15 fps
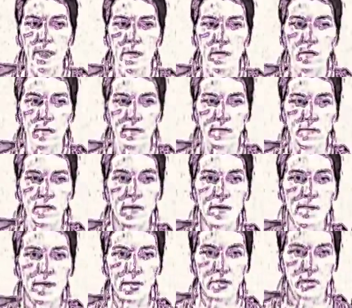It's
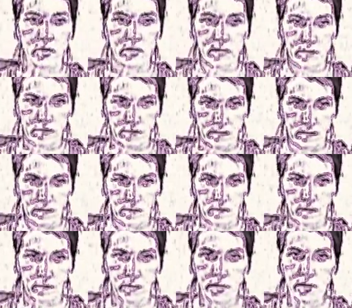very much,
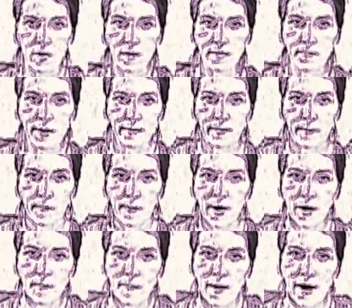we talked about the
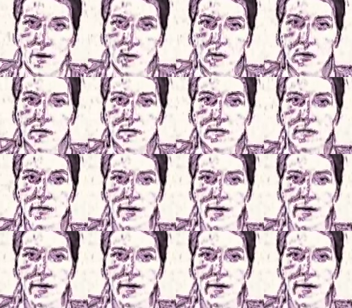pot powers,